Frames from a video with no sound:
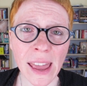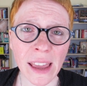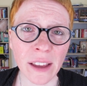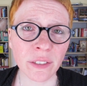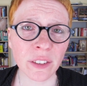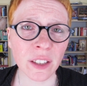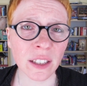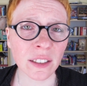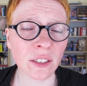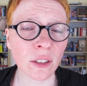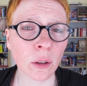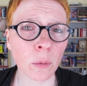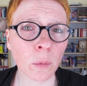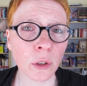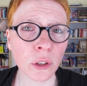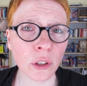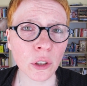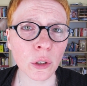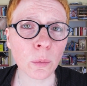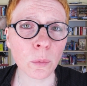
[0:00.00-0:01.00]
If that's not
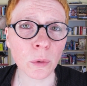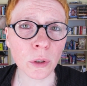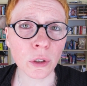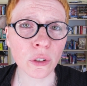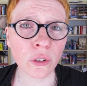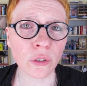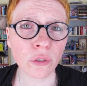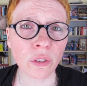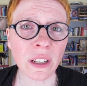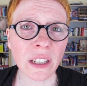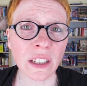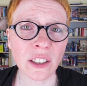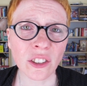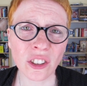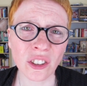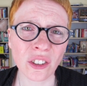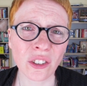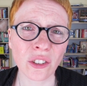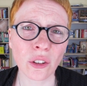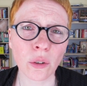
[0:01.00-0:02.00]
what you want to read,
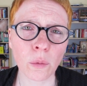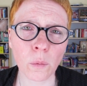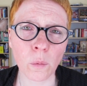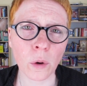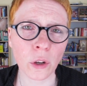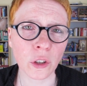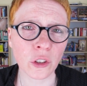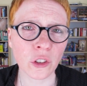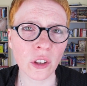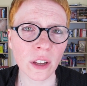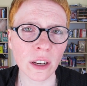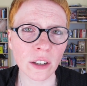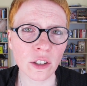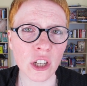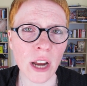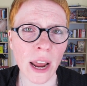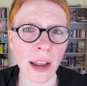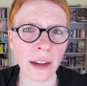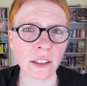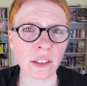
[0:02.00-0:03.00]
just don't watch their
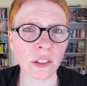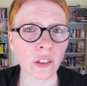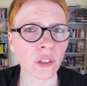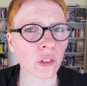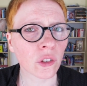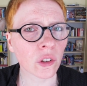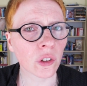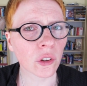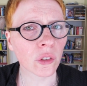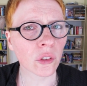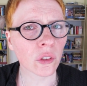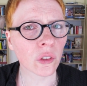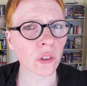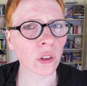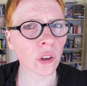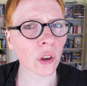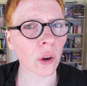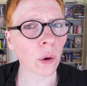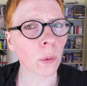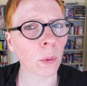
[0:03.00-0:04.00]
channels.
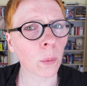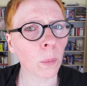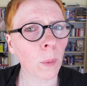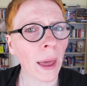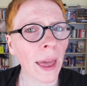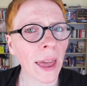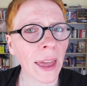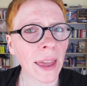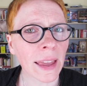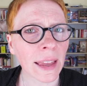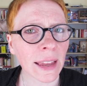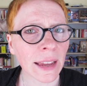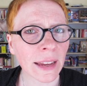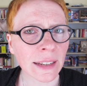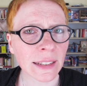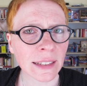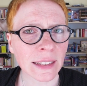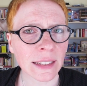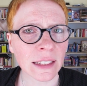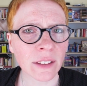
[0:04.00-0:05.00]
Just go away
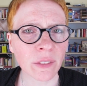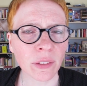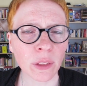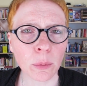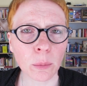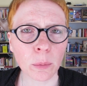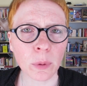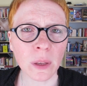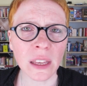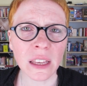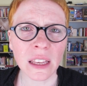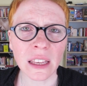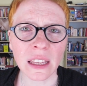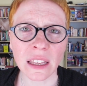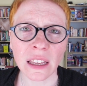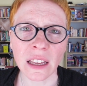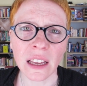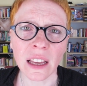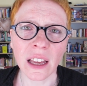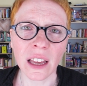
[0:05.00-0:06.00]
and leave them
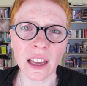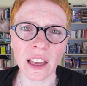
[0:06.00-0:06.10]
be.